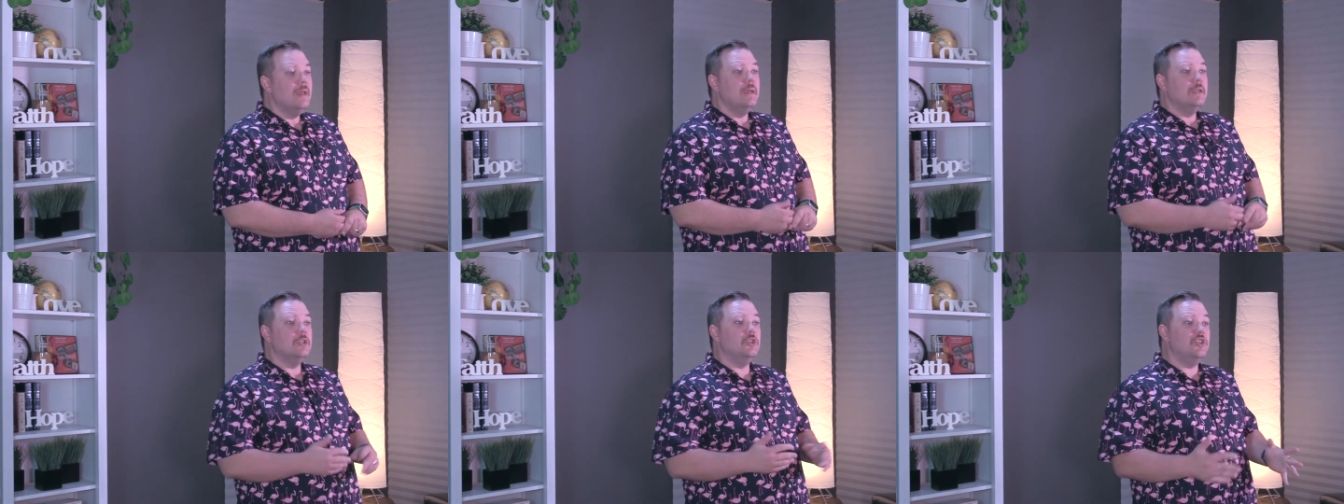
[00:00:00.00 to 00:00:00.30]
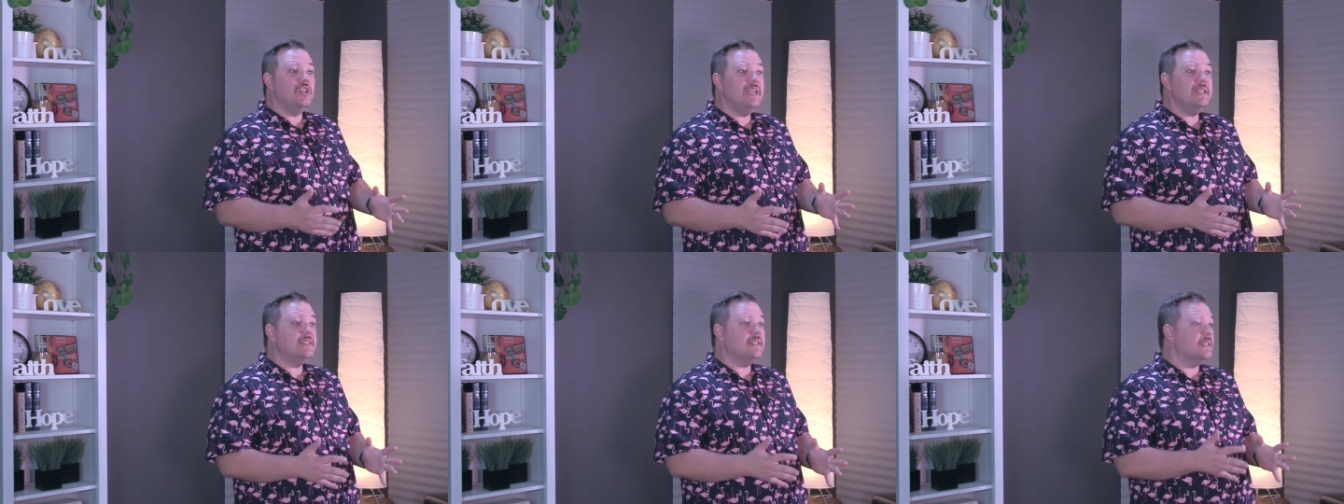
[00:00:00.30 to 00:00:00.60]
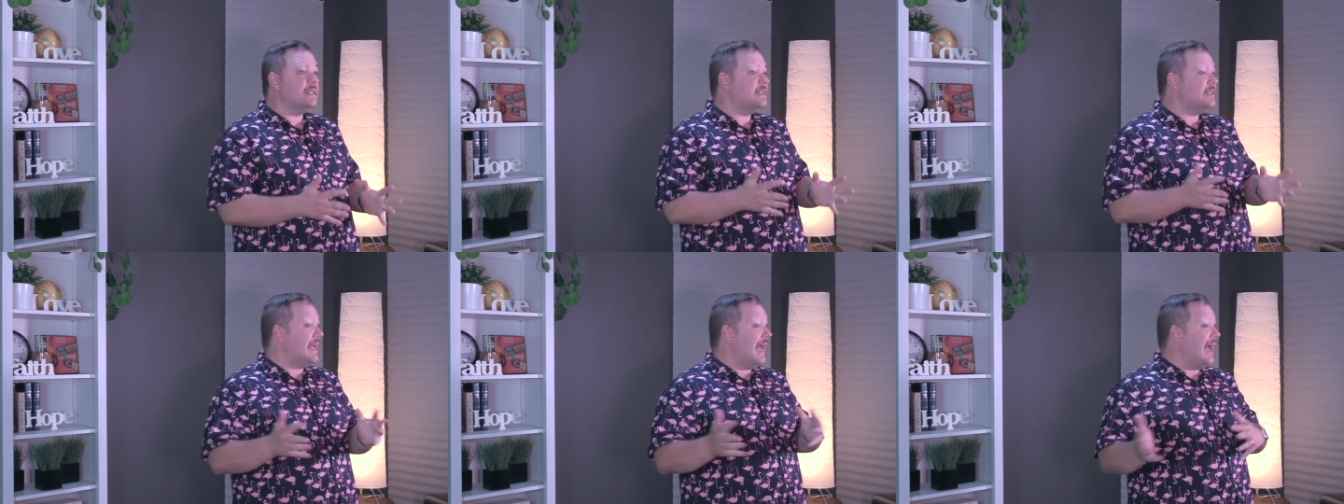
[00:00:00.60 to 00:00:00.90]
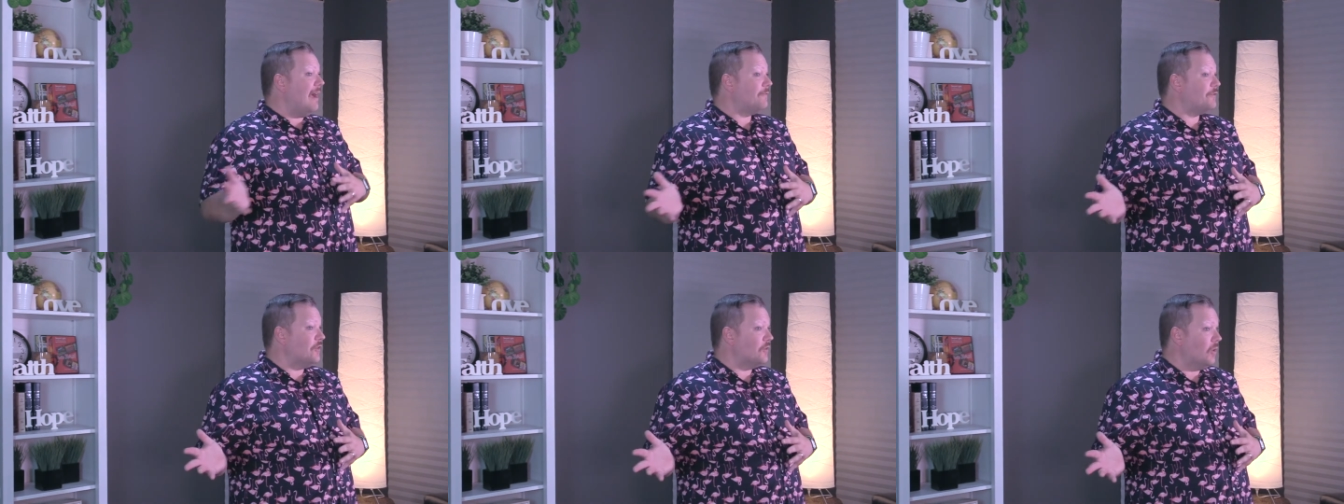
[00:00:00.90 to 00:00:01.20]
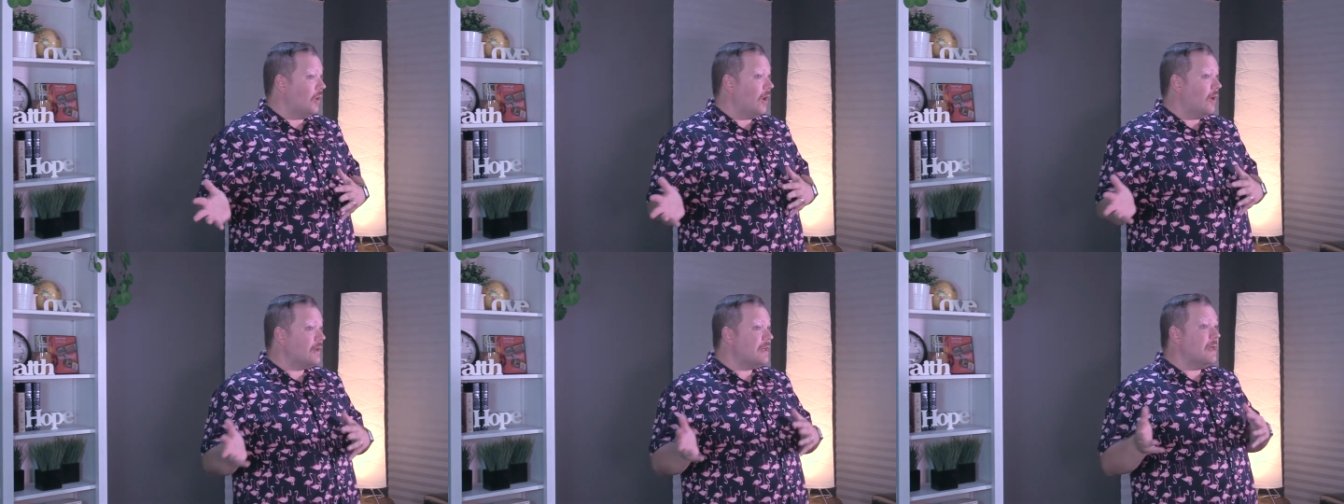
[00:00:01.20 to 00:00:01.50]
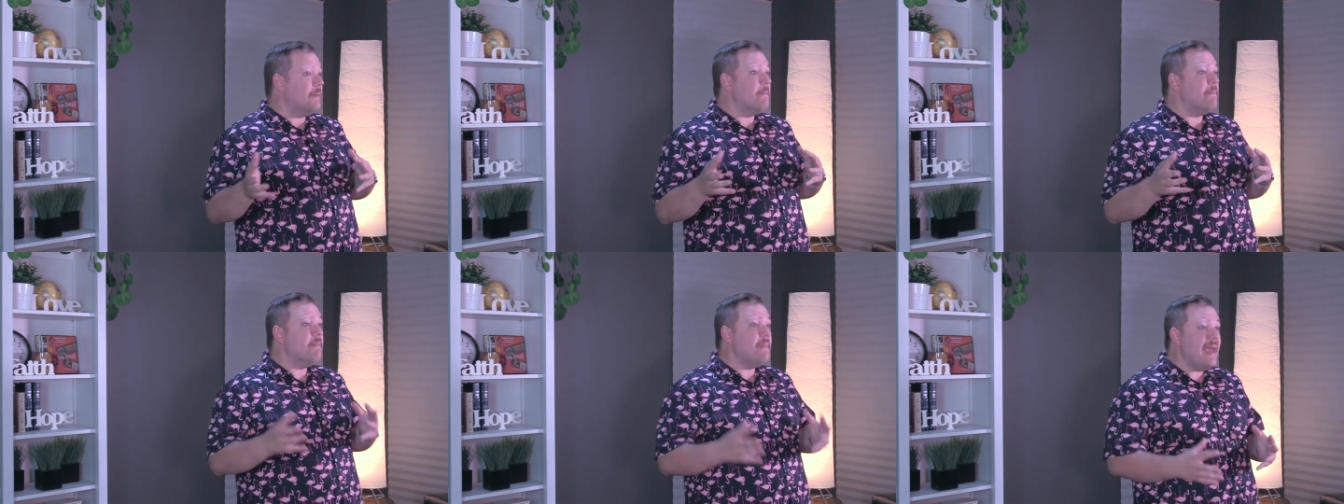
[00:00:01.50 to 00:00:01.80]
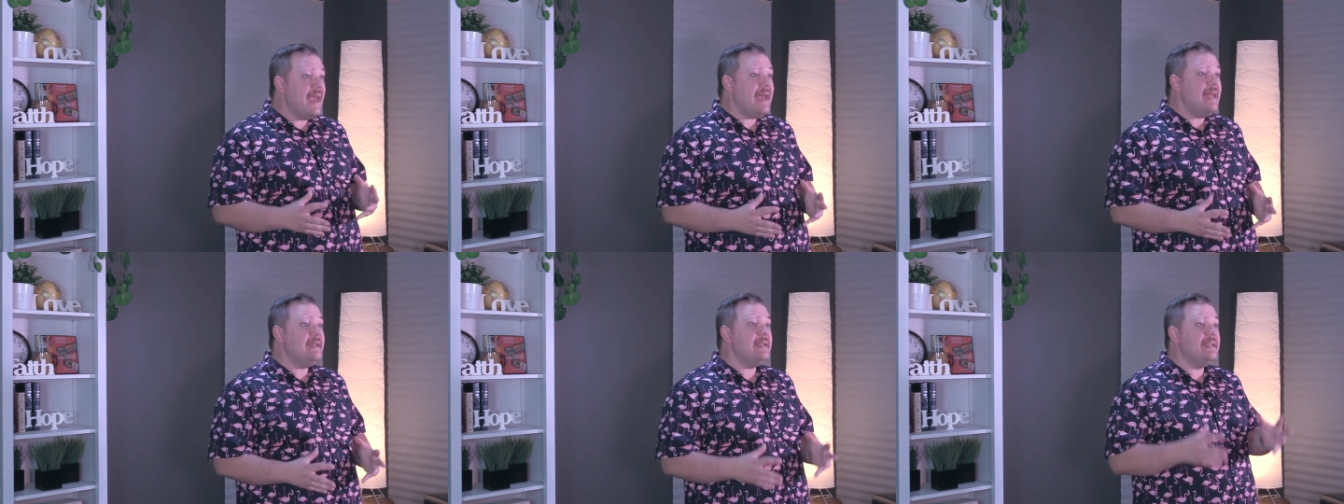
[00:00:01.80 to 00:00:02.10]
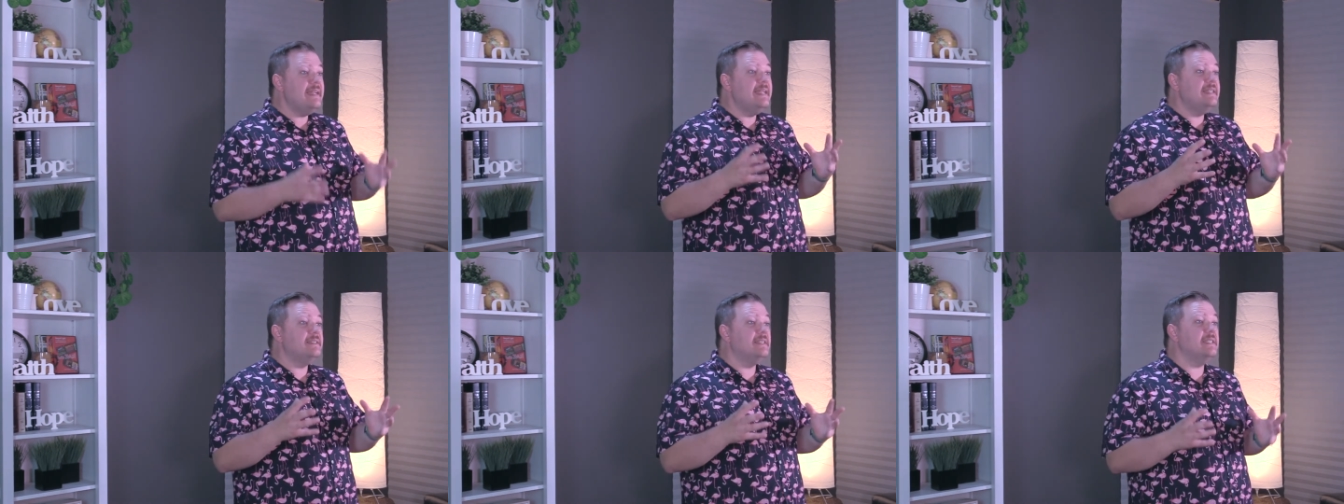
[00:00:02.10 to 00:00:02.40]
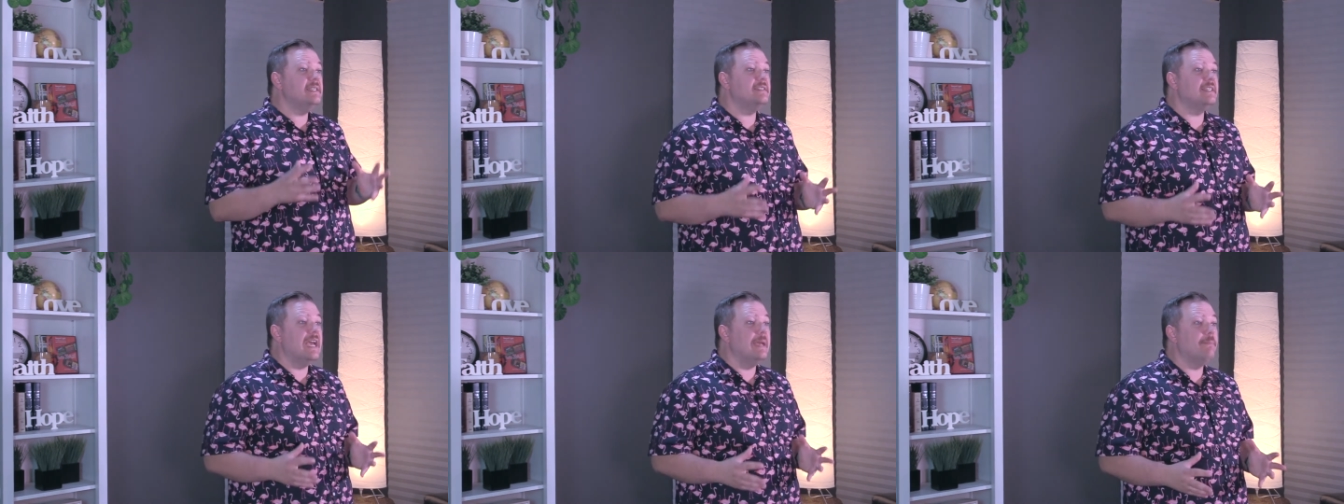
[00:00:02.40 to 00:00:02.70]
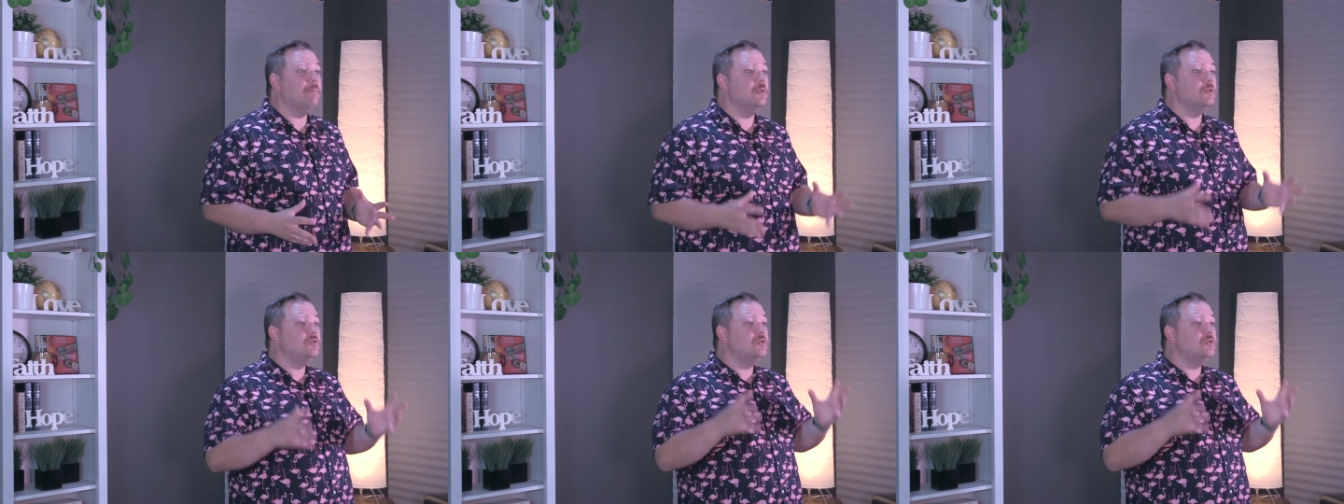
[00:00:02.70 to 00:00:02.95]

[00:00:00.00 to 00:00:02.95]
Jesus, after all, commanded his disciples